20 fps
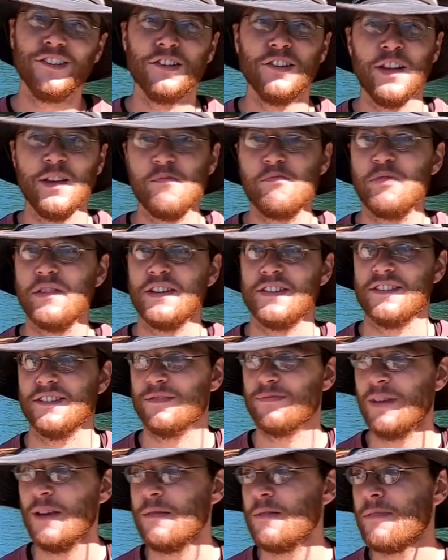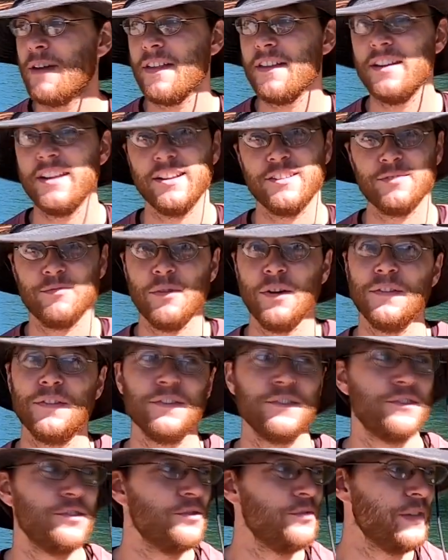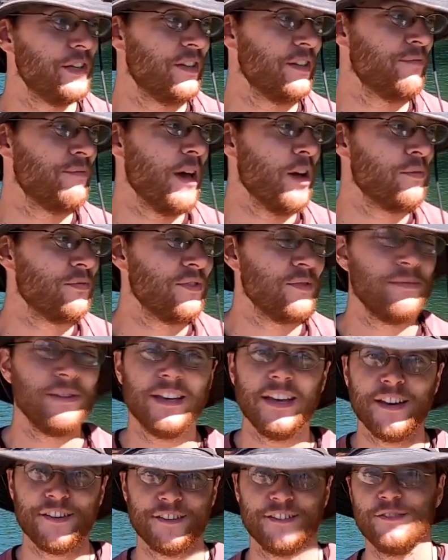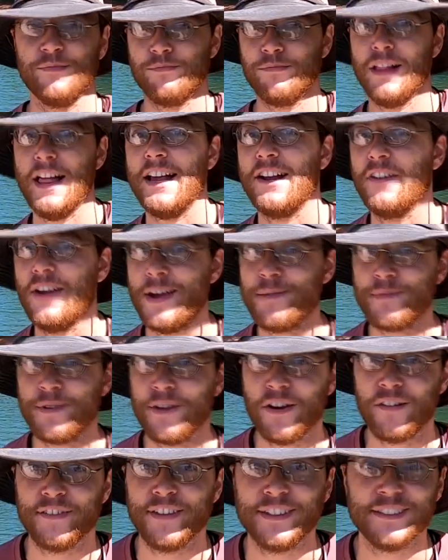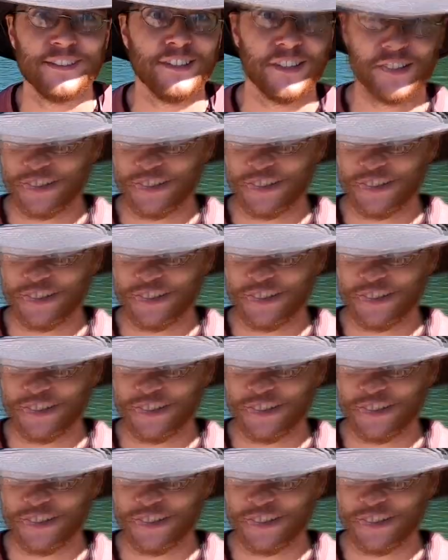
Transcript: ambitious. Maybe by the next month or two, we can hopefully be catching some black crappie off that side.